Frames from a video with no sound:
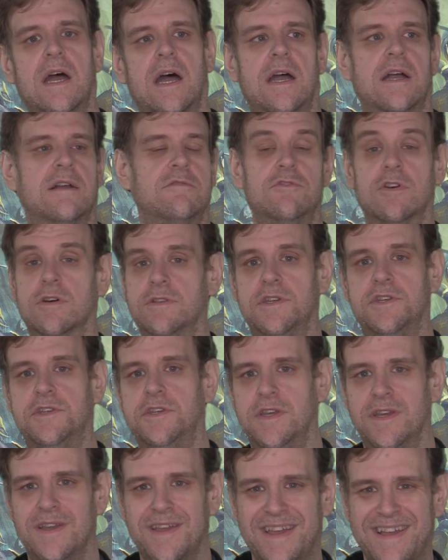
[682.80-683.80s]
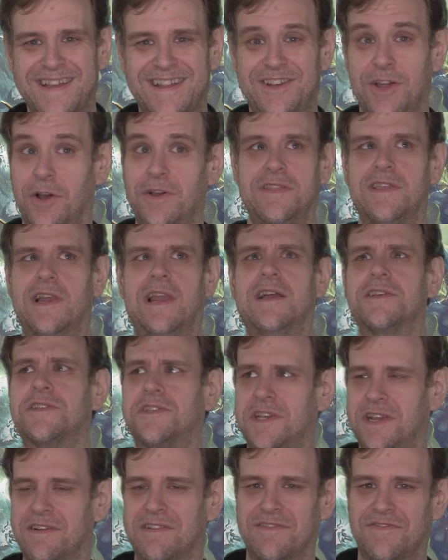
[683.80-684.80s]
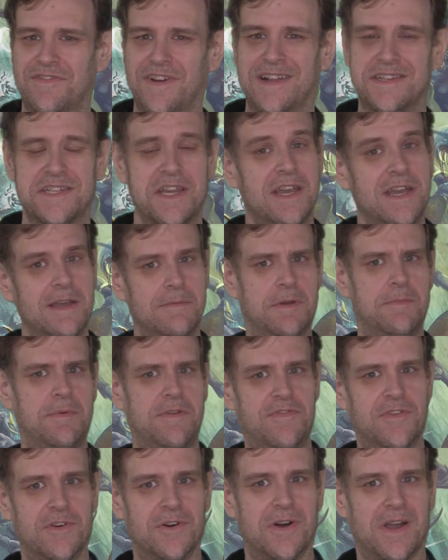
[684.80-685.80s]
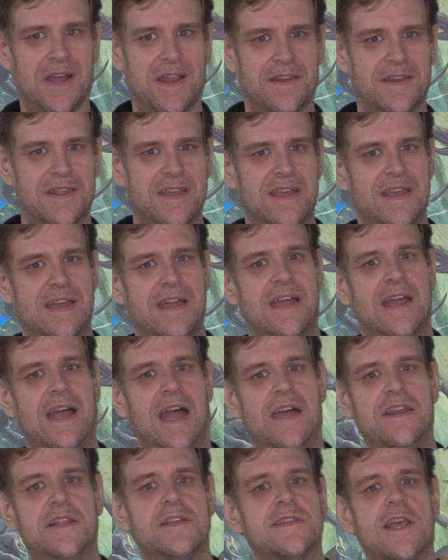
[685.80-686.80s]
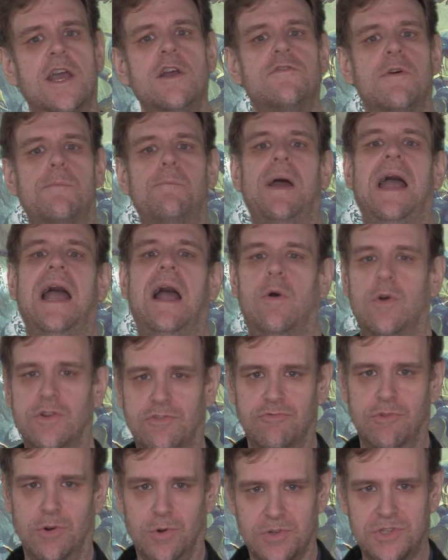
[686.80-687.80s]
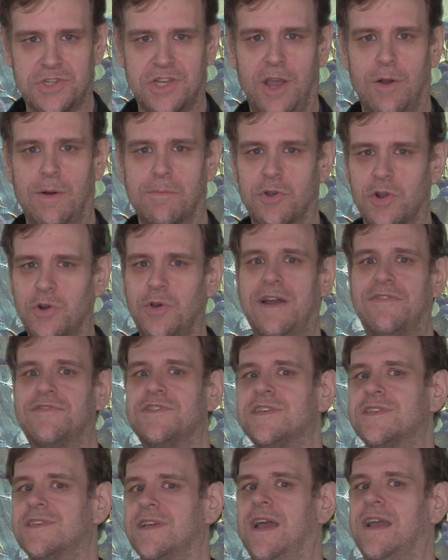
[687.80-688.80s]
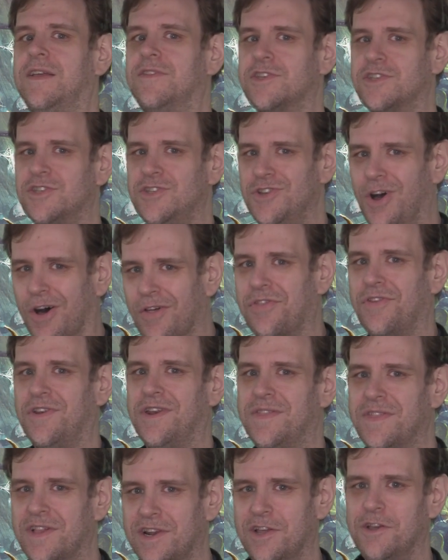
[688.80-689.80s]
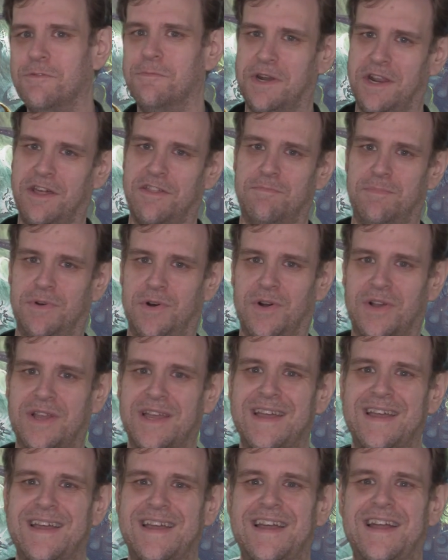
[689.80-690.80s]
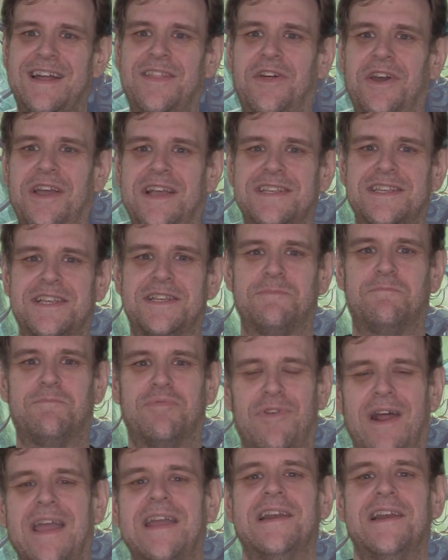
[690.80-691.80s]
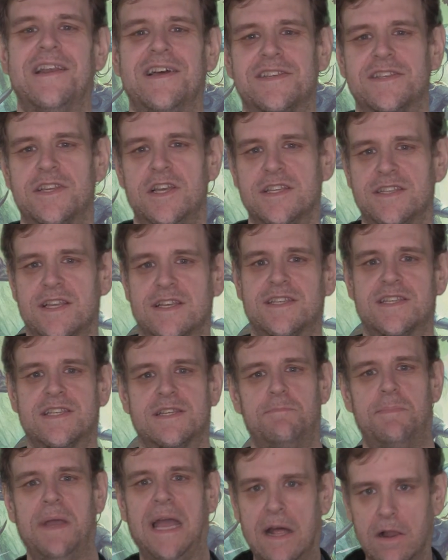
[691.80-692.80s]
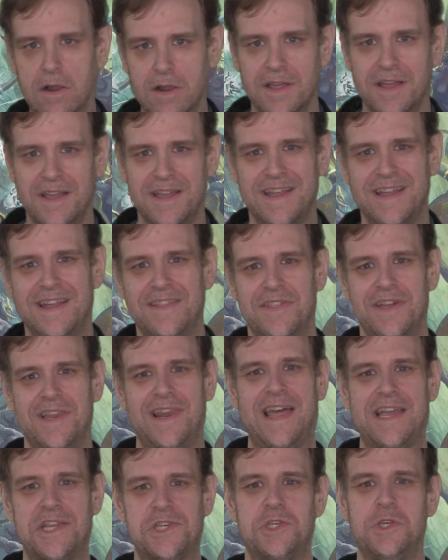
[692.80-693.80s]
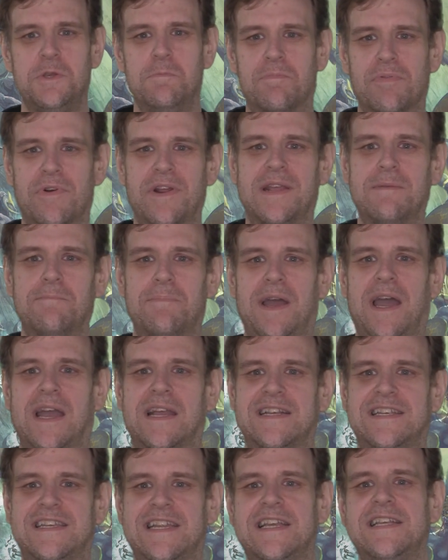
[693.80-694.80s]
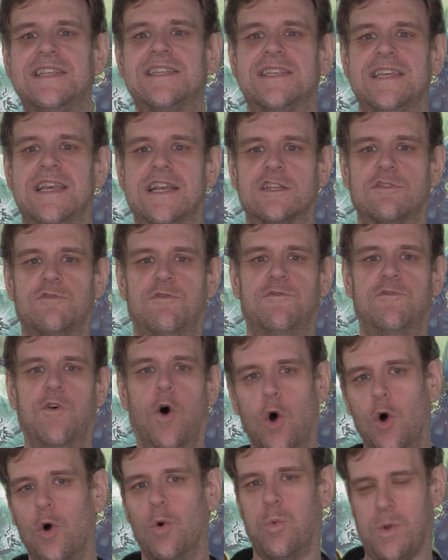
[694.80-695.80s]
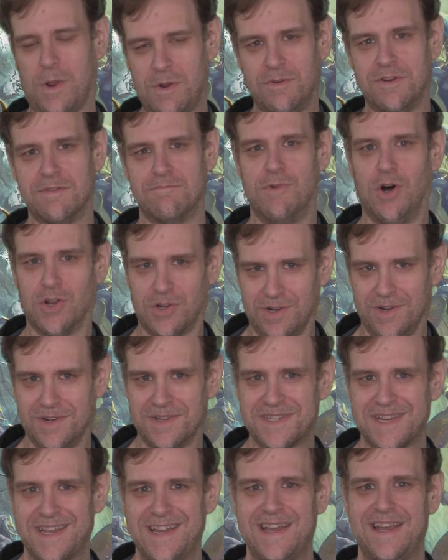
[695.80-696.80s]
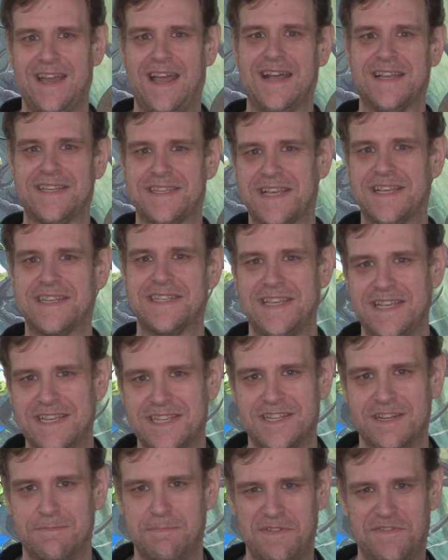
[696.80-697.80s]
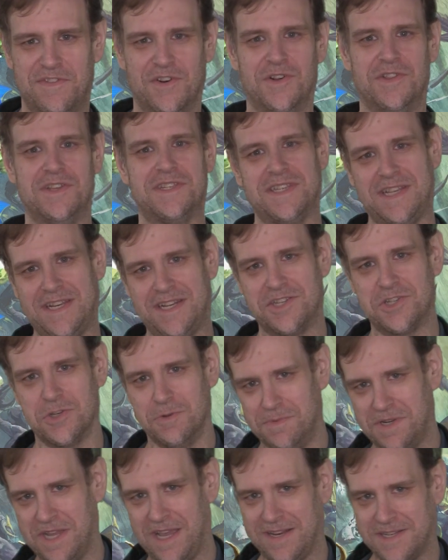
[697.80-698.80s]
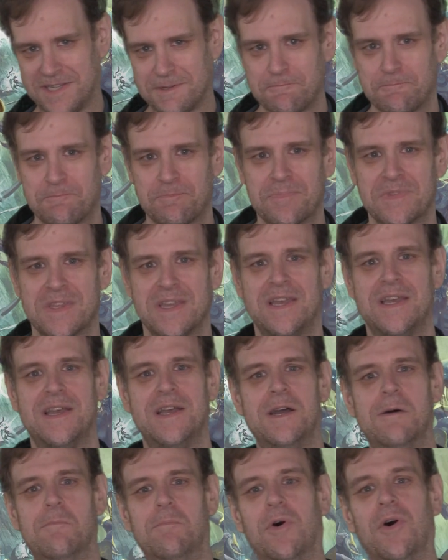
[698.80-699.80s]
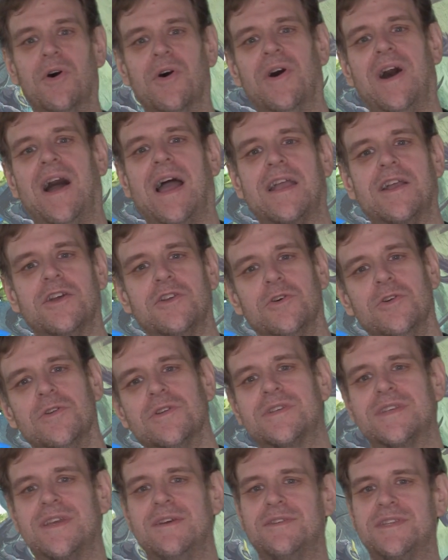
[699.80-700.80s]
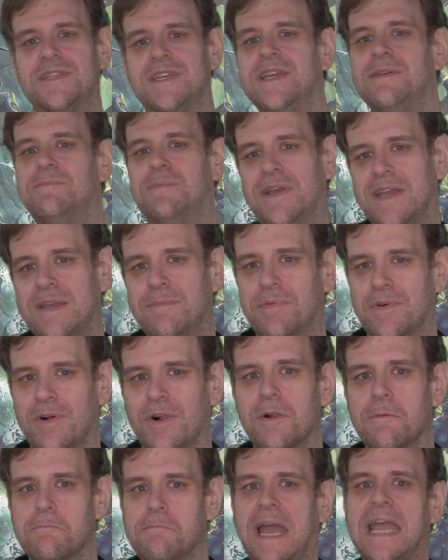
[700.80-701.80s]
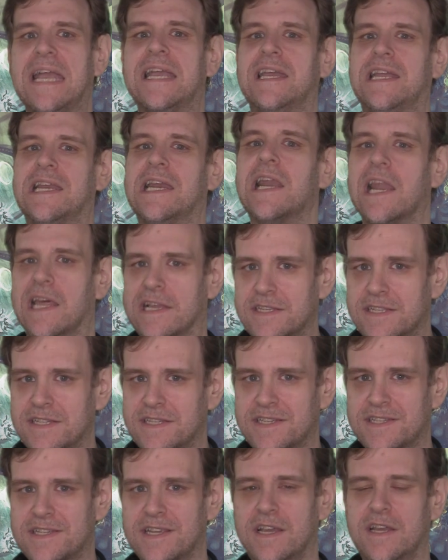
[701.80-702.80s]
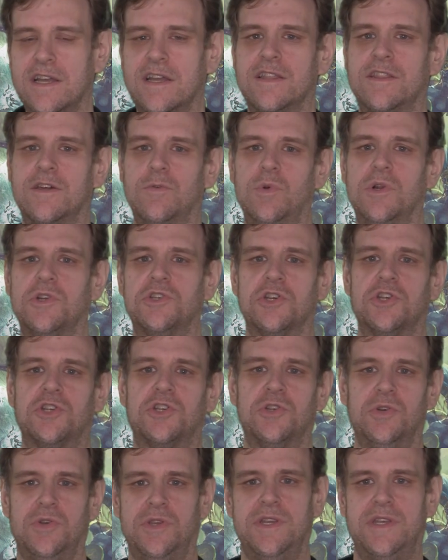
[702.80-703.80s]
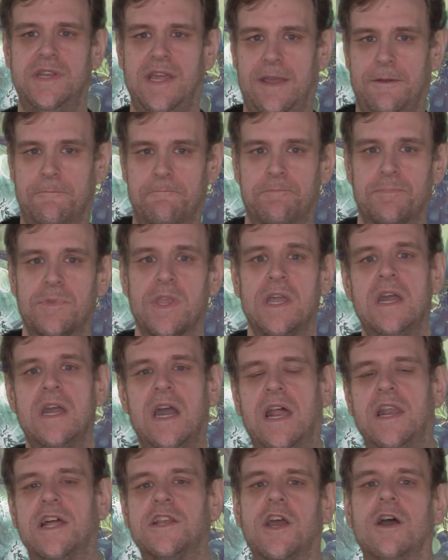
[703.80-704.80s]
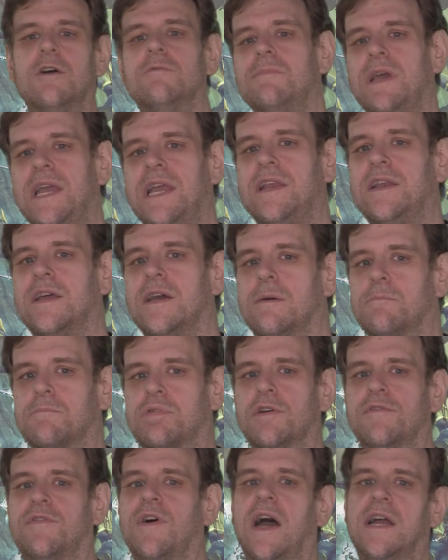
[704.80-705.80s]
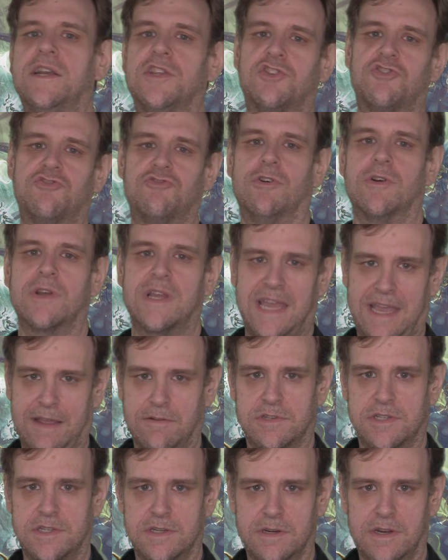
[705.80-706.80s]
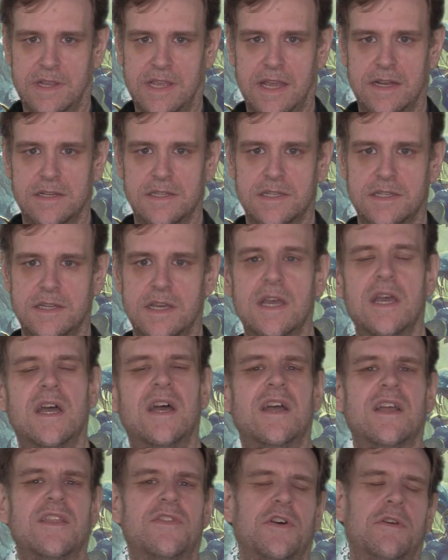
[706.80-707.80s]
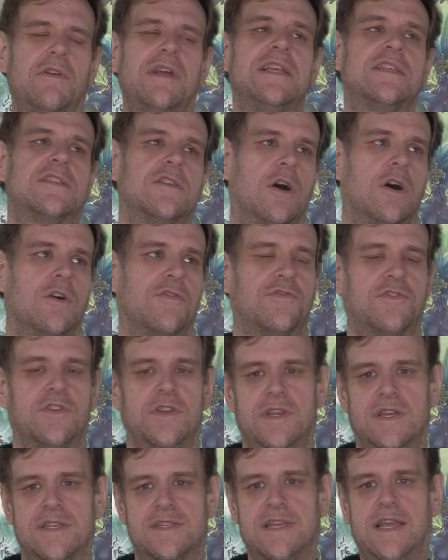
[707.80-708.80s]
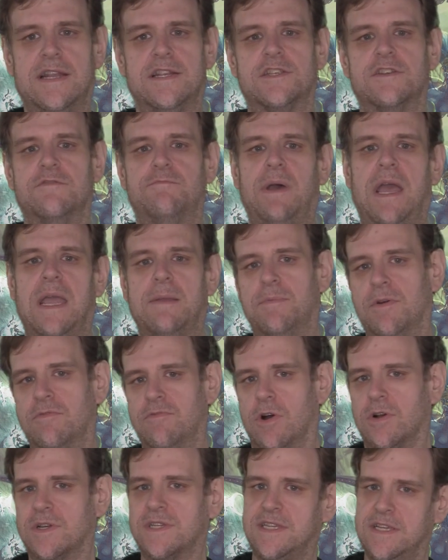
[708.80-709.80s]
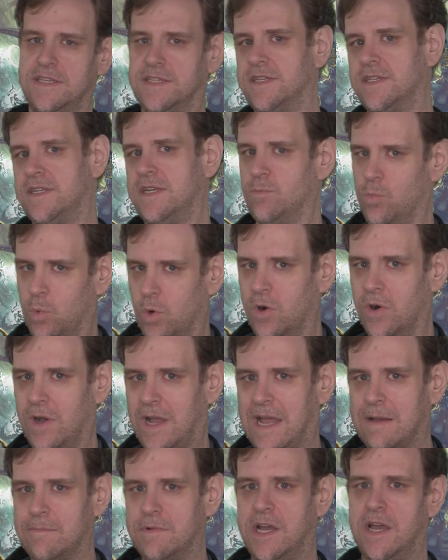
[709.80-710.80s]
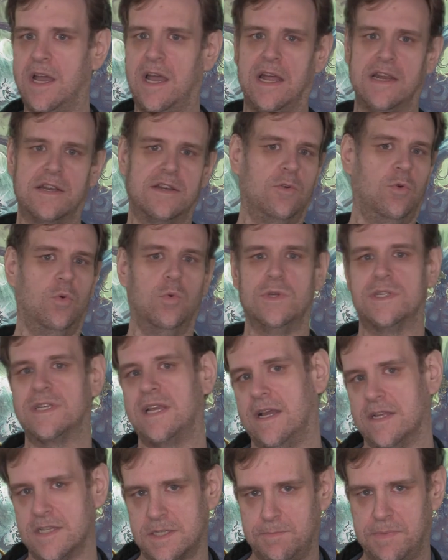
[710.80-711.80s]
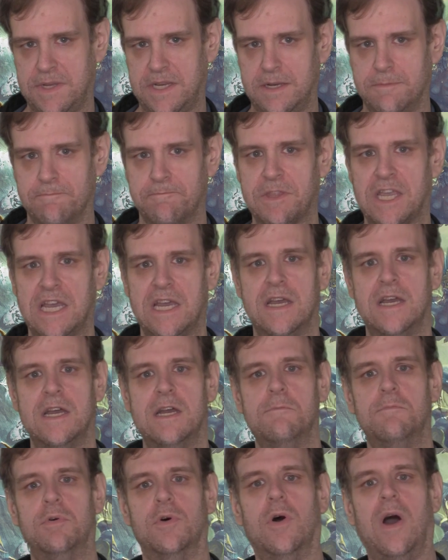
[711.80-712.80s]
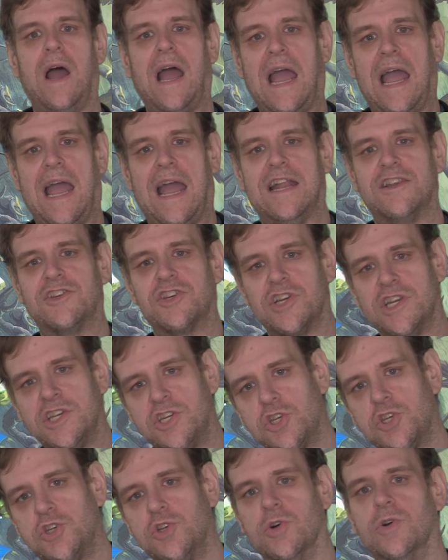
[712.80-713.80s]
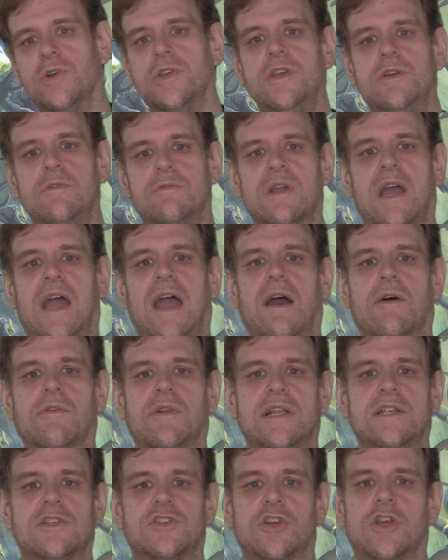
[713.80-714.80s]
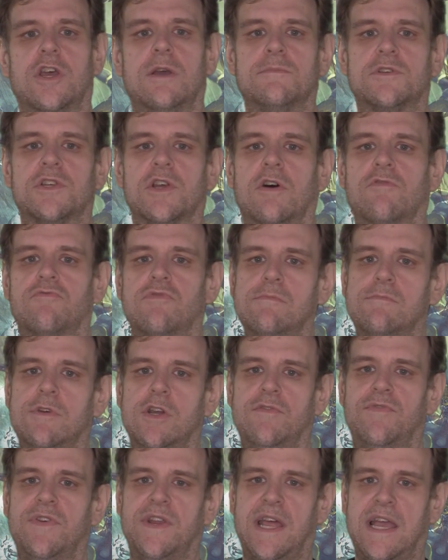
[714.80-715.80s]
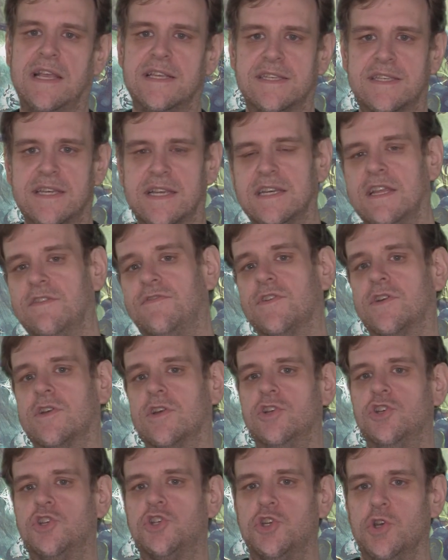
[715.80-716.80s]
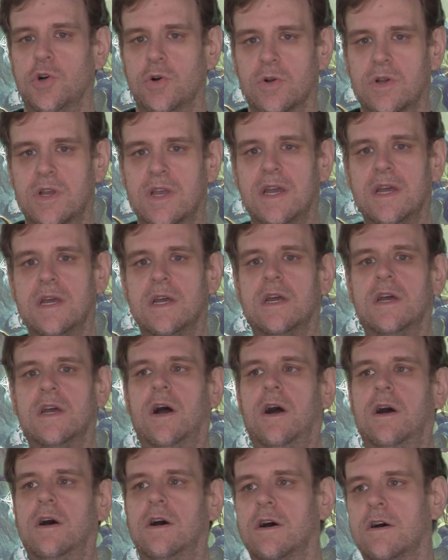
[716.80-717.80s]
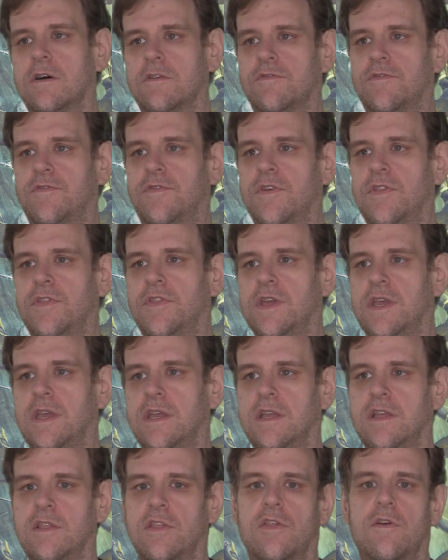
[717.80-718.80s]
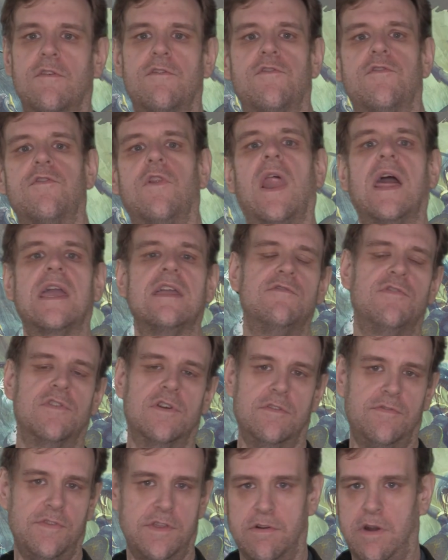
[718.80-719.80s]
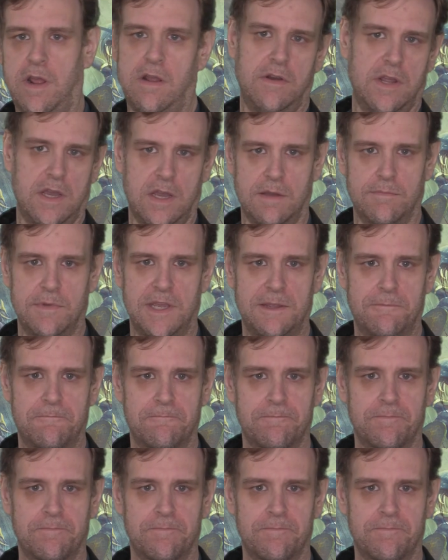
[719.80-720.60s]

Uh, not this year, not in the last year in fact, but beforehand. And as overpowered rules go, I'm going to have to say there's nothing in the Lumineth book that is as brainless as a spell that lets you bring back D six four wound models as existed before the Tzeentch update. But I could also see people making lists that will just shut you down. And I don't mean provide a strong counter against. There is often a sense of paper, rock, scissors in Warhammer and always has been, but actually shut you down in terms of removing a significant chunk of the flavour of your own army.